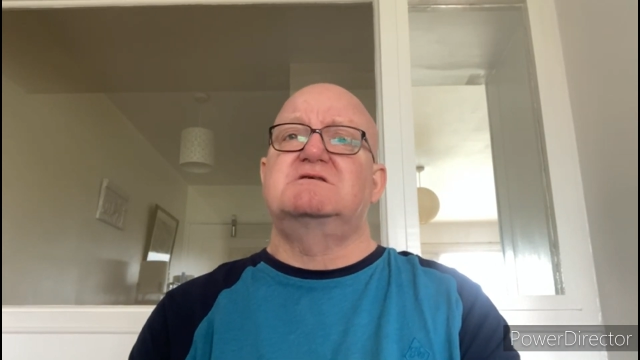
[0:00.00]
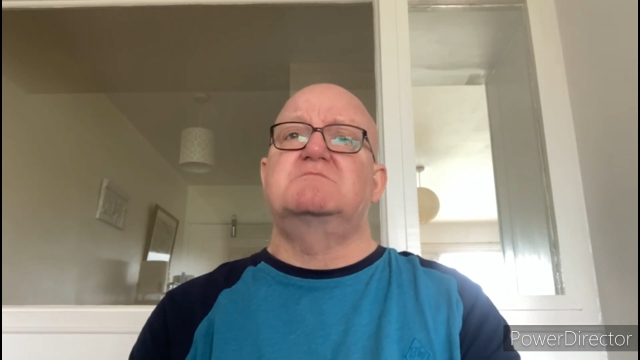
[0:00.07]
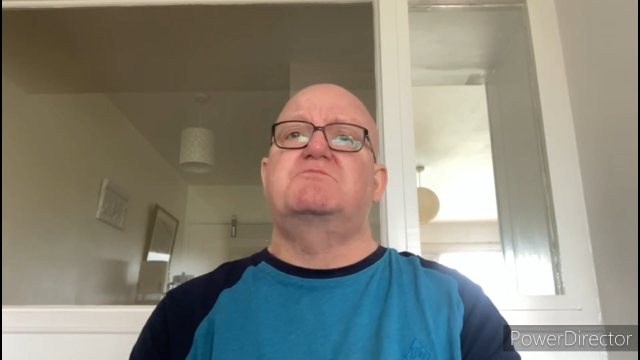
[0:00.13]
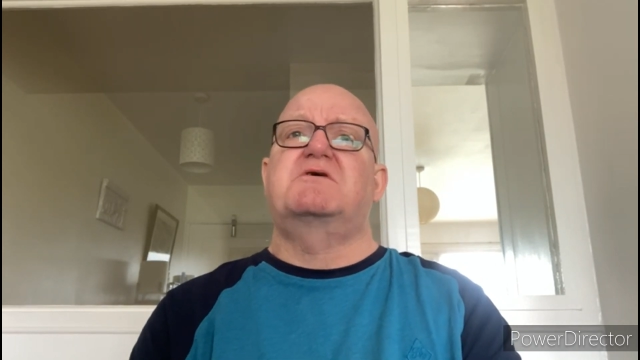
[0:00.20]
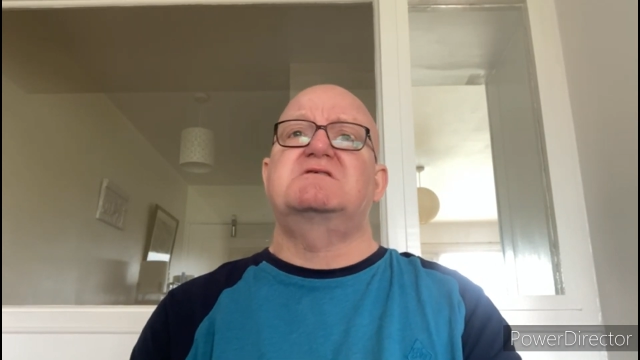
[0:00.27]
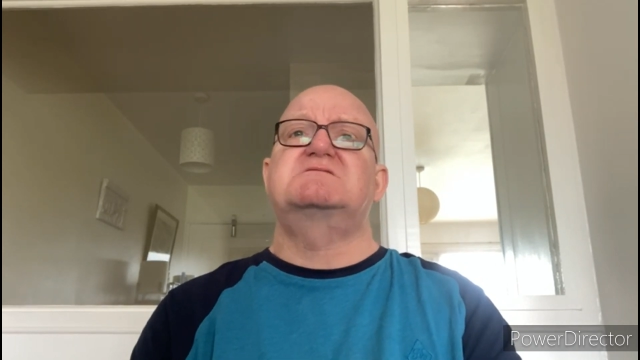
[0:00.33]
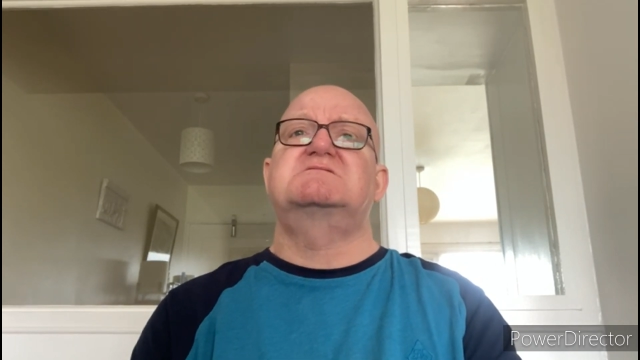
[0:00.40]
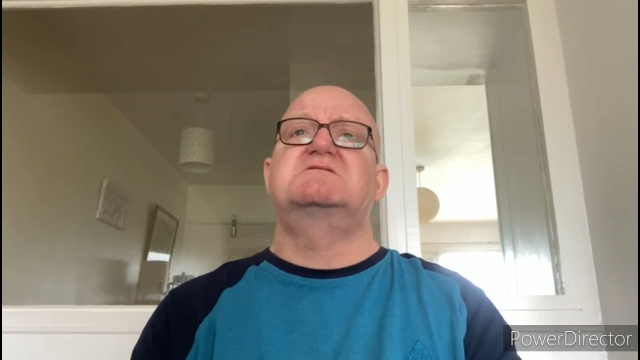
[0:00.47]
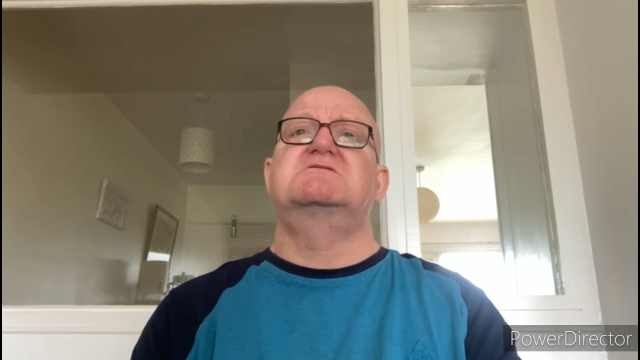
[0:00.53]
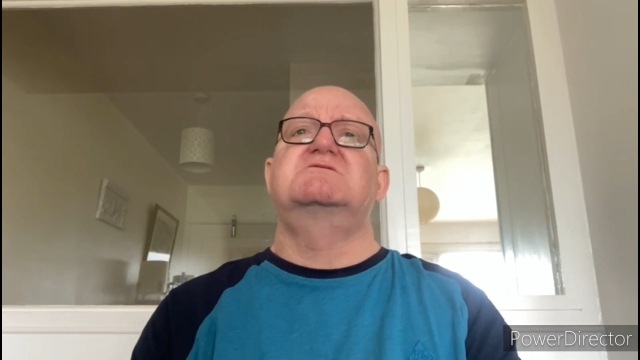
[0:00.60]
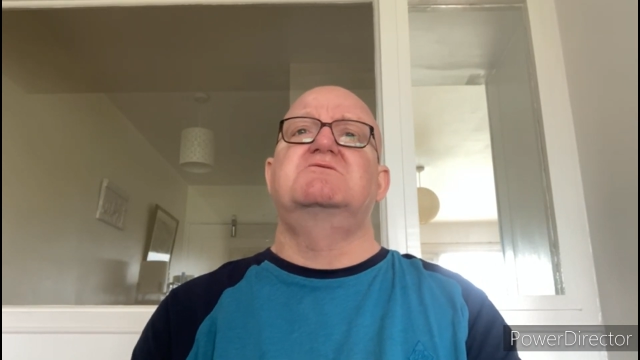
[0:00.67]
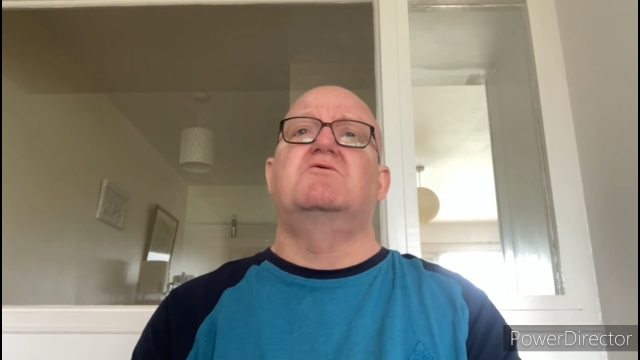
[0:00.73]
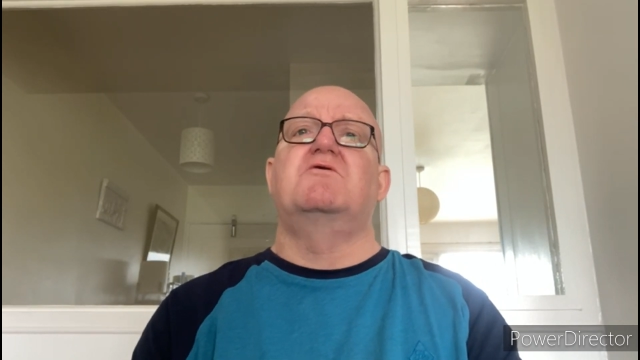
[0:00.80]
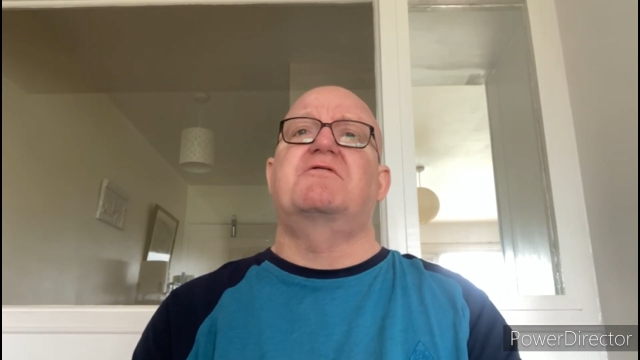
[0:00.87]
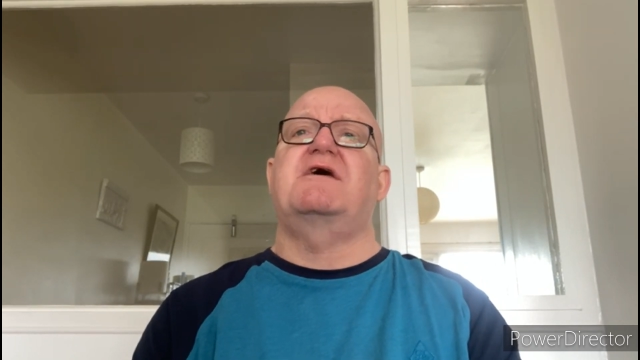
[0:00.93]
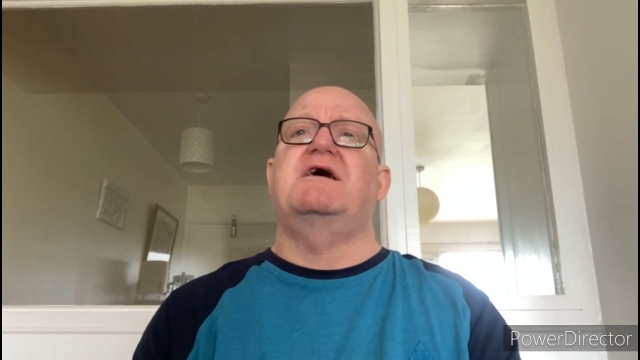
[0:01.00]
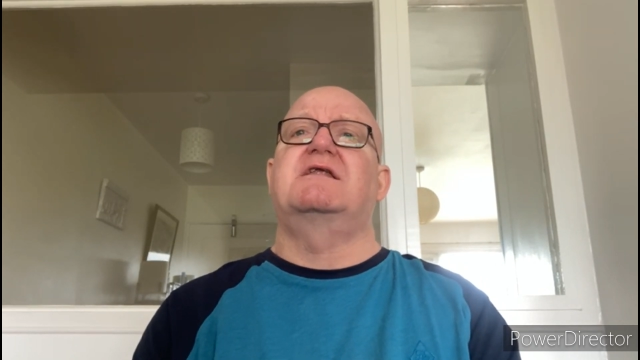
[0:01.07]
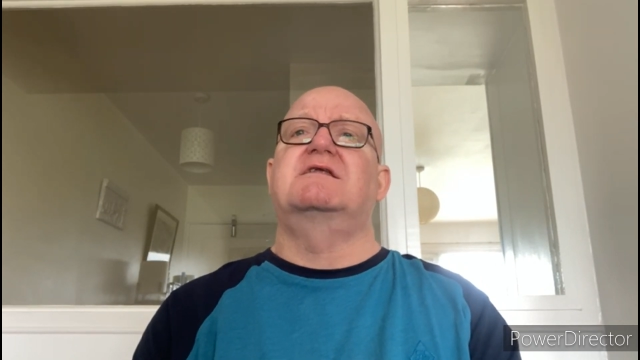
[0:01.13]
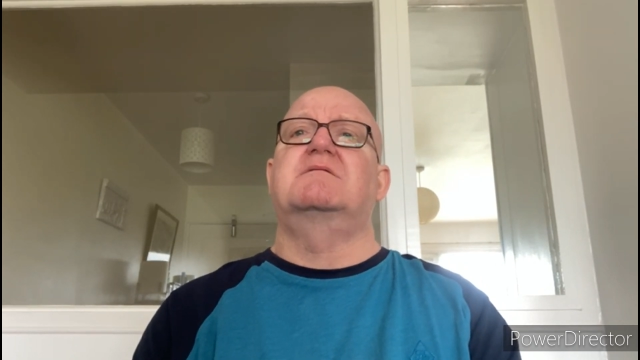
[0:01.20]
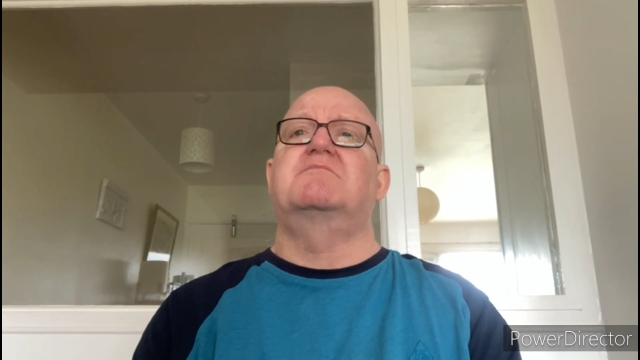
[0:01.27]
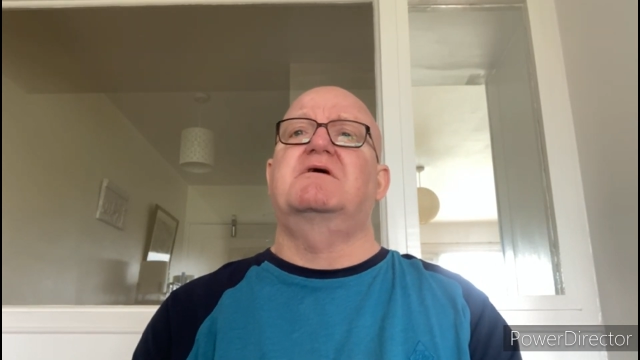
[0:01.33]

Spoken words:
and Preston North End.